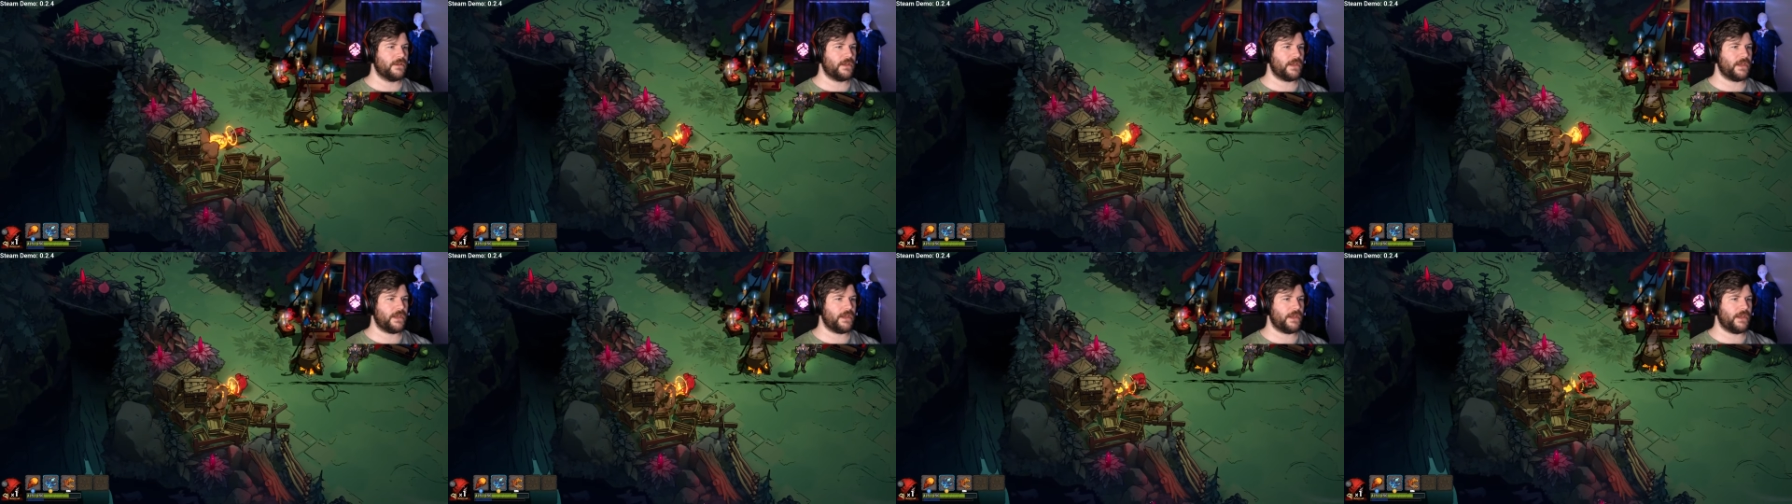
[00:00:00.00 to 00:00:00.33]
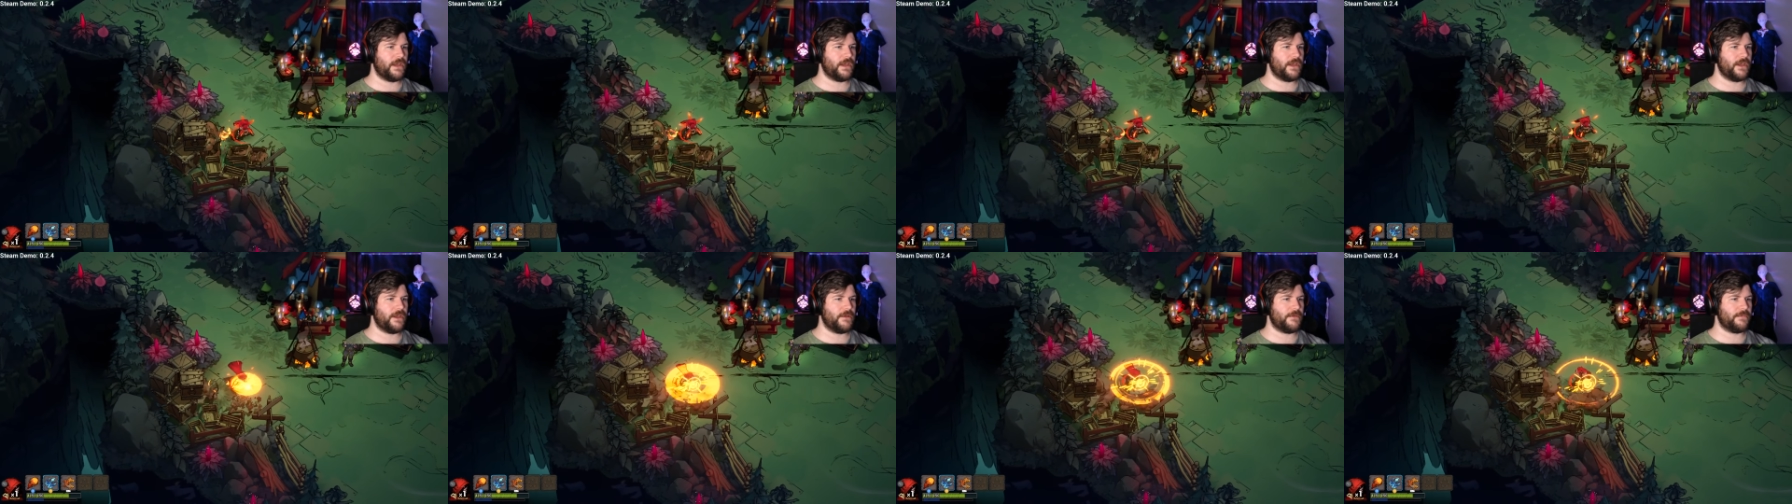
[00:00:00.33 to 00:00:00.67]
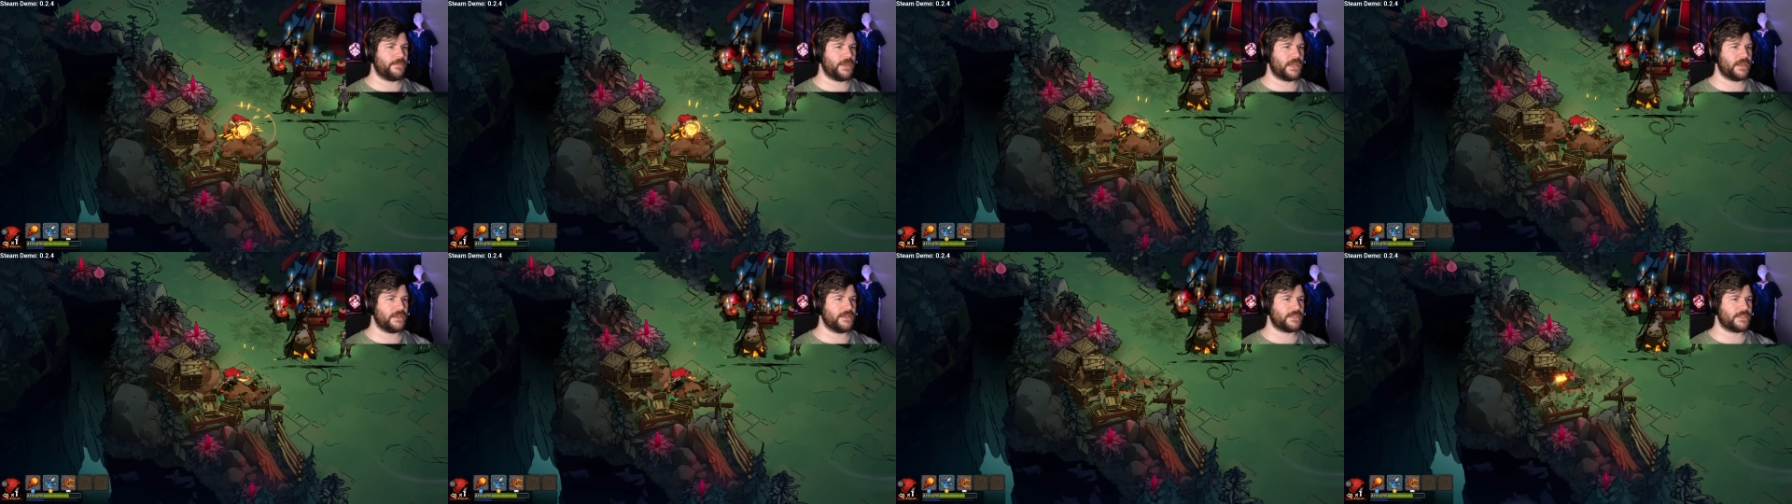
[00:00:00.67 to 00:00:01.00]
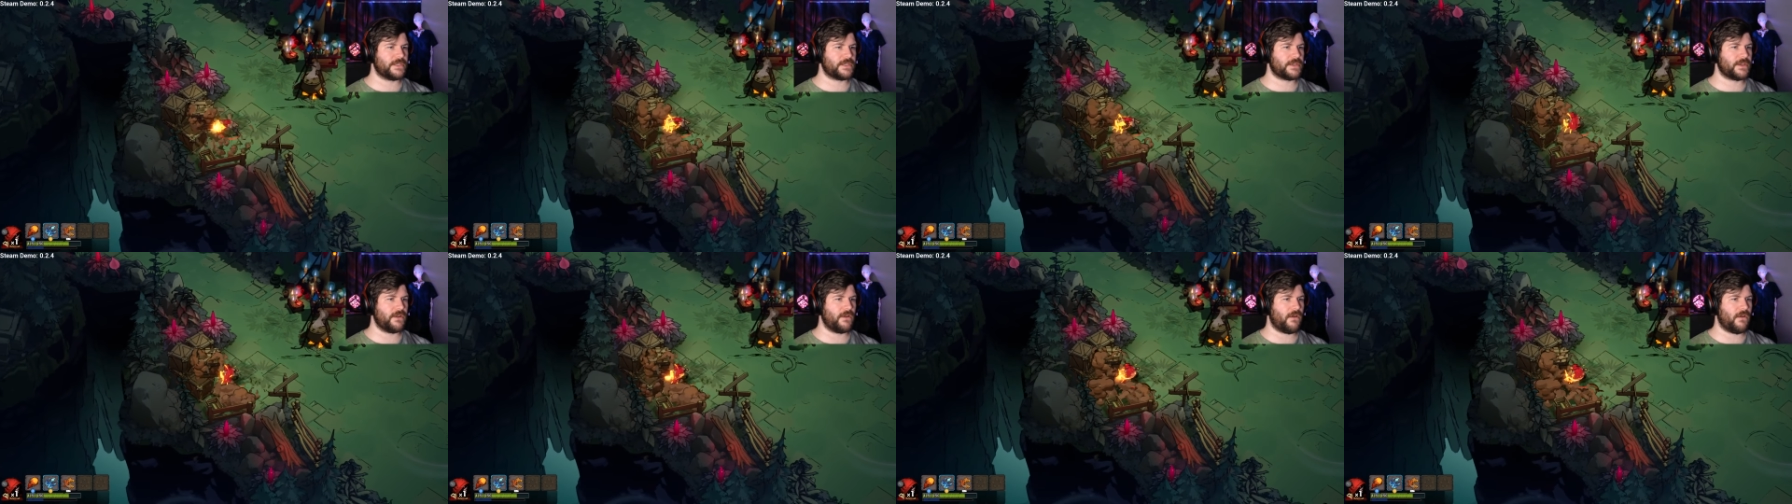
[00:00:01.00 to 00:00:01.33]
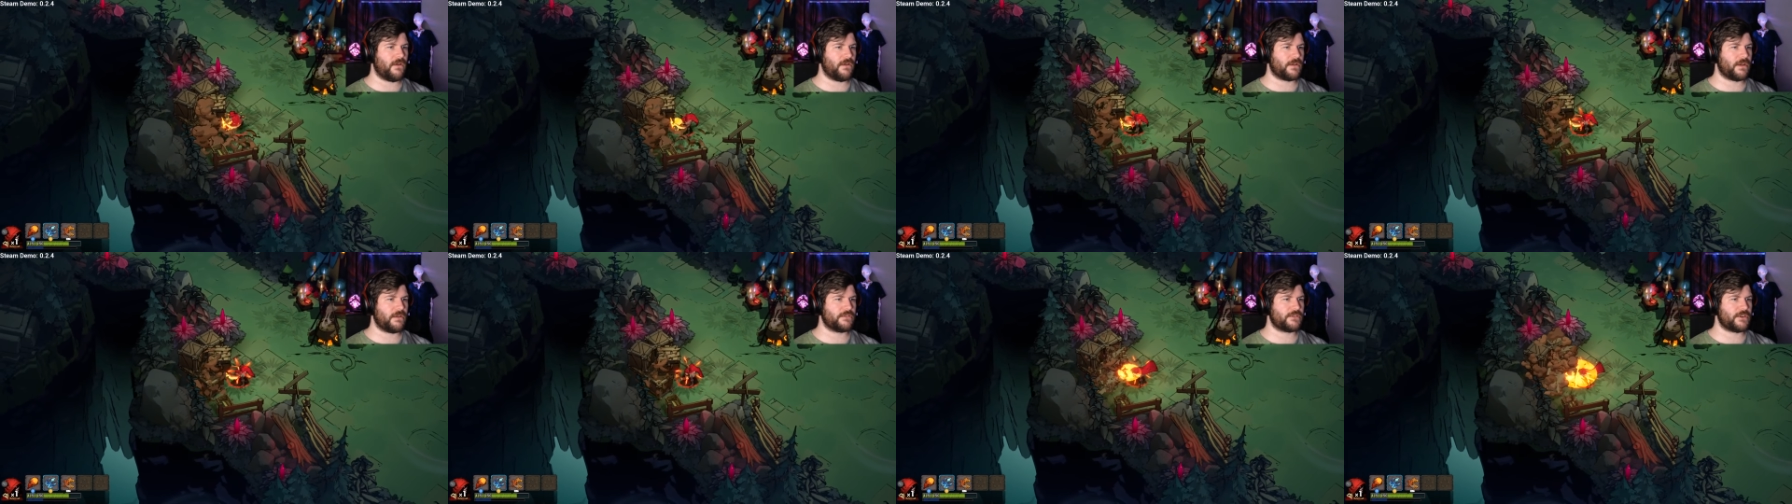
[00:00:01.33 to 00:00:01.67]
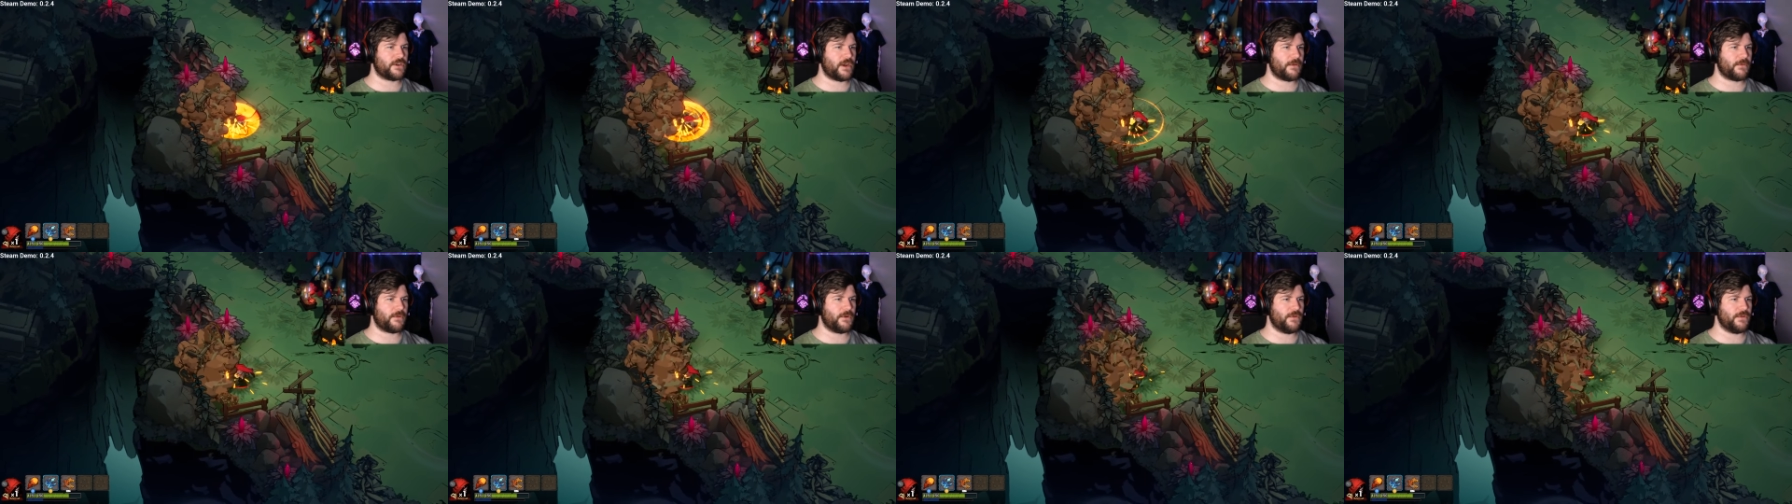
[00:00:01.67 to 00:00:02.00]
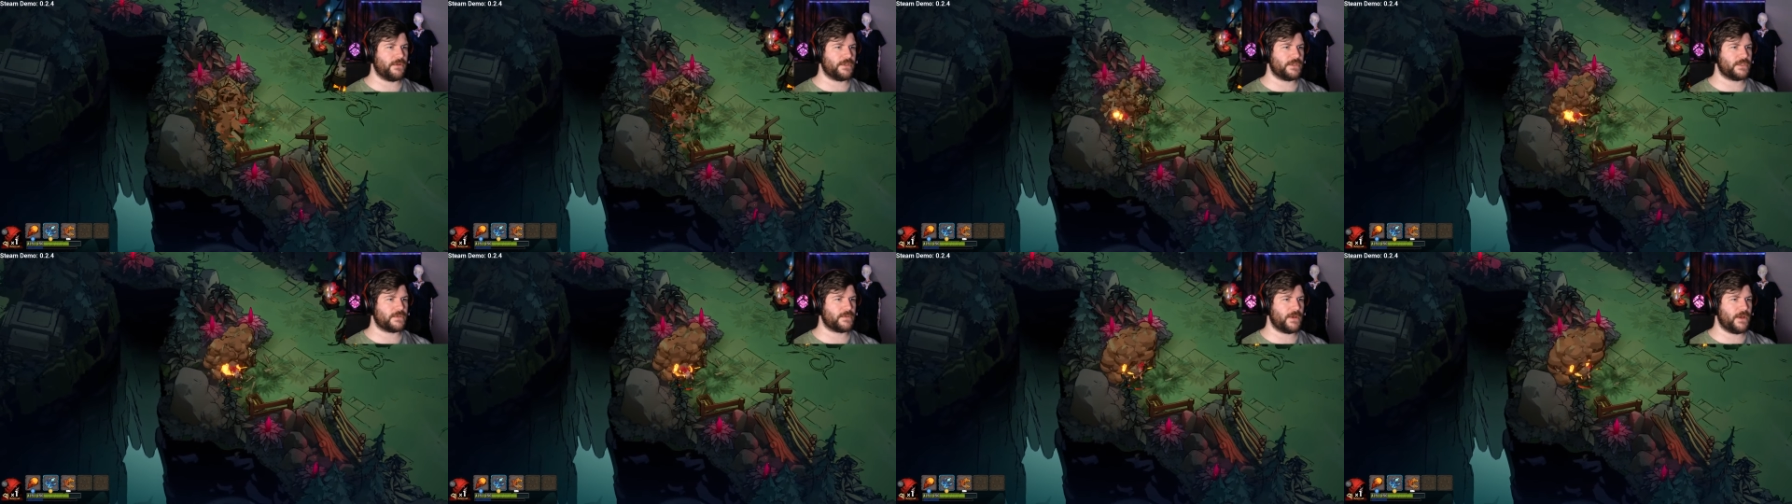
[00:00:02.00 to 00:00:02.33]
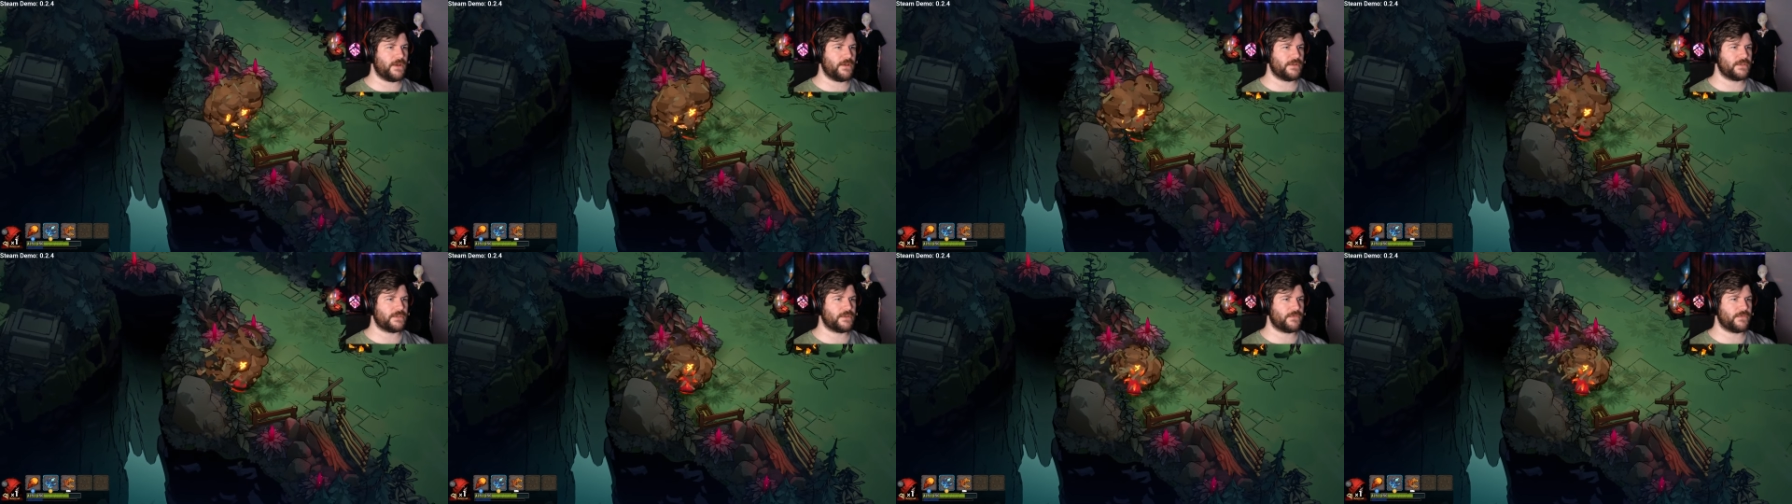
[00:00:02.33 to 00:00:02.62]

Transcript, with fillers: uh, because this could all drop gold as well.